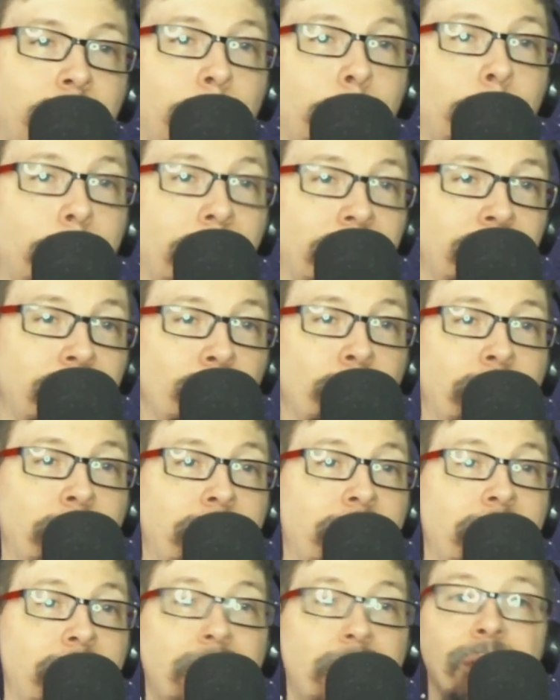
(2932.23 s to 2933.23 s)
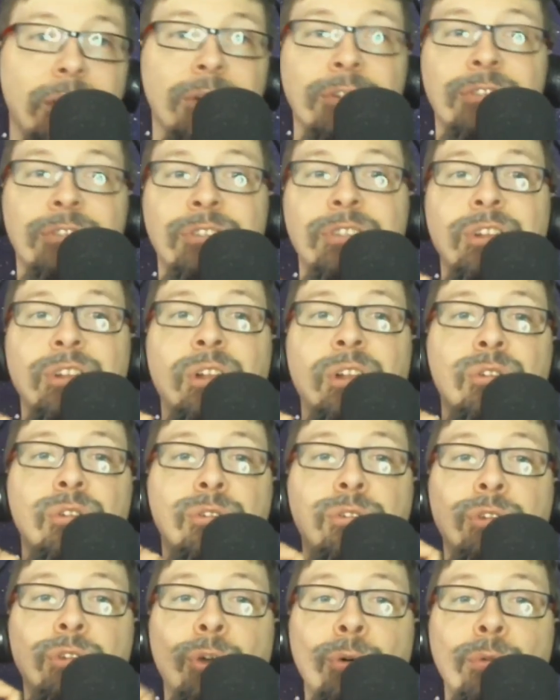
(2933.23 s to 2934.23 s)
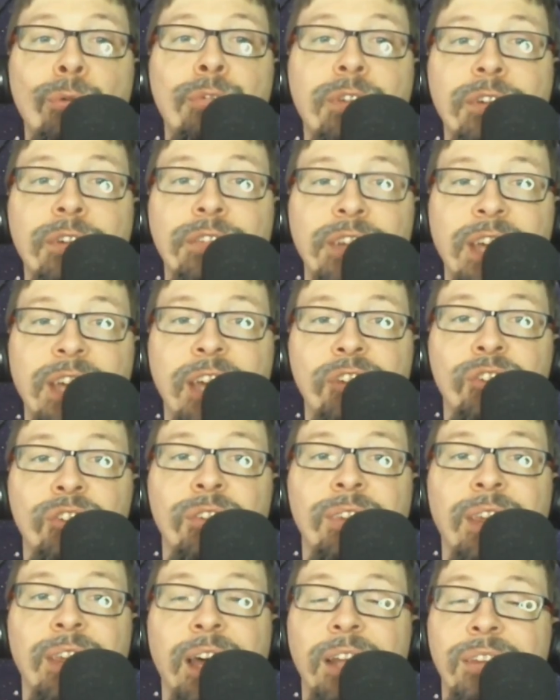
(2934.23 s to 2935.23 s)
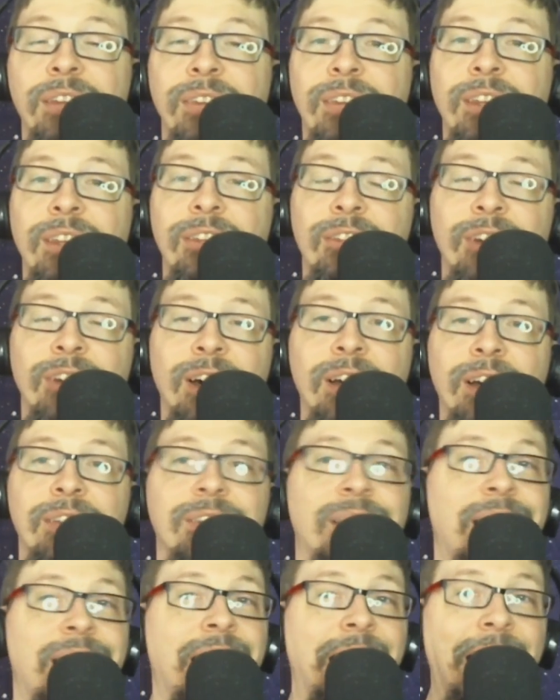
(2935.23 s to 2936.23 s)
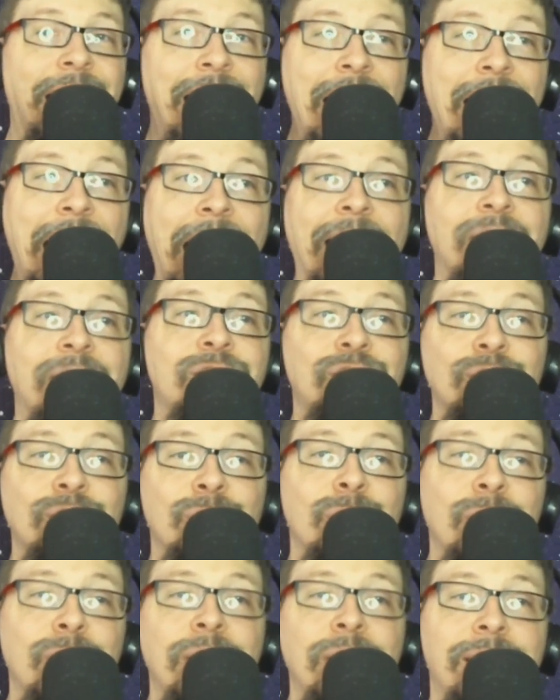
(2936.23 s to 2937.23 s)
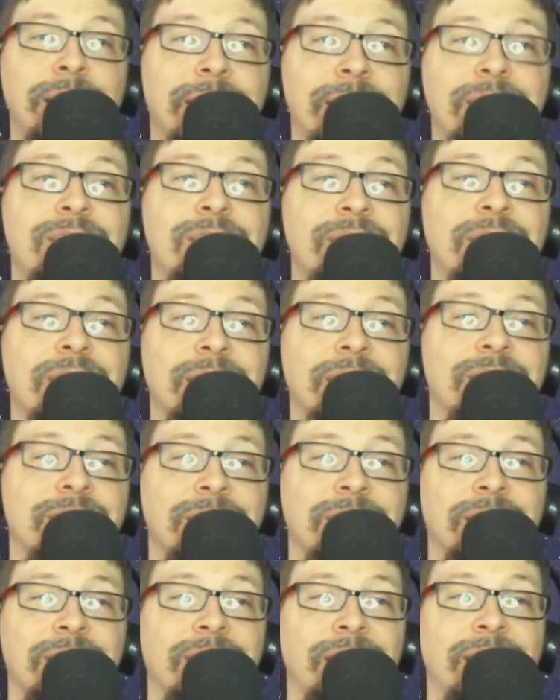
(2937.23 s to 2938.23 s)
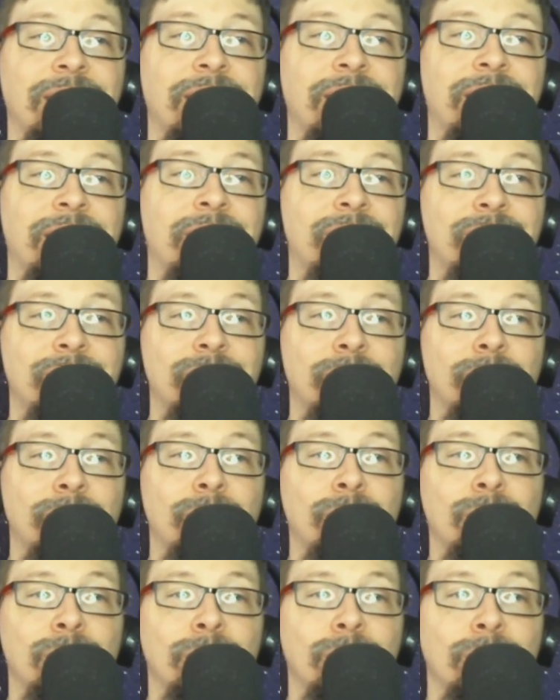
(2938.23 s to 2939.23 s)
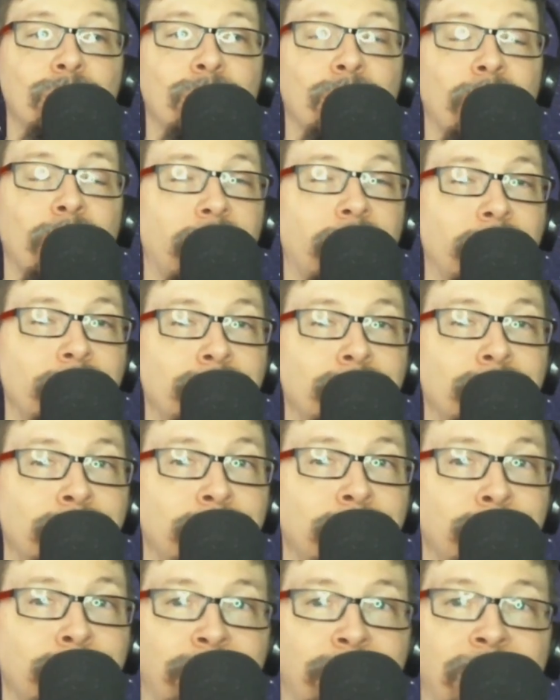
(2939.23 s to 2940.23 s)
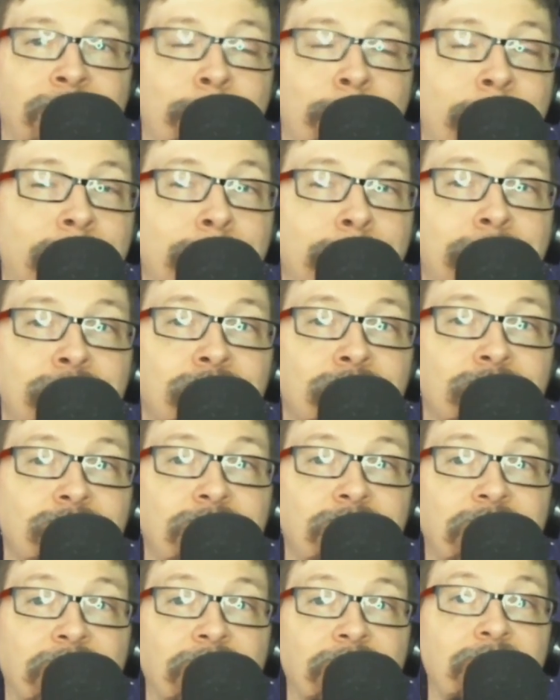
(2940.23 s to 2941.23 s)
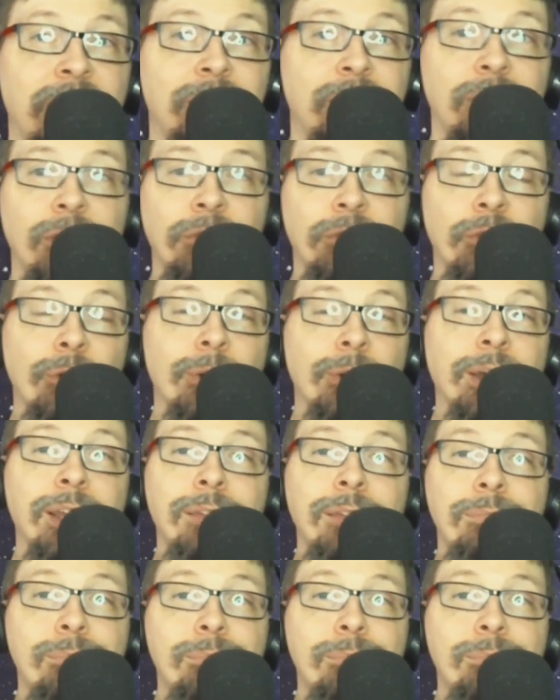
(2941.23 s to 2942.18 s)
By the way, there's still no verification that this cut actually exists. So they might be just yelling to the void,